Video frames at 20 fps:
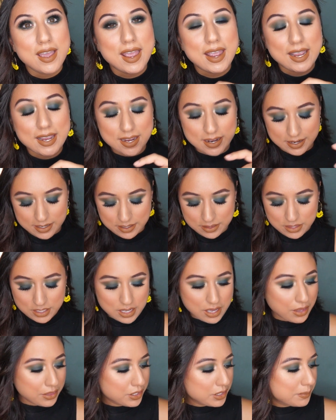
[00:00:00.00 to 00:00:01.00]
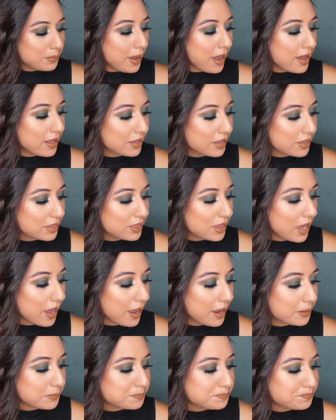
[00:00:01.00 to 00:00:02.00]
And the other palette
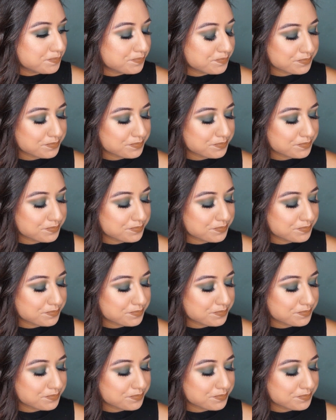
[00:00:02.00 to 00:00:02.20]
that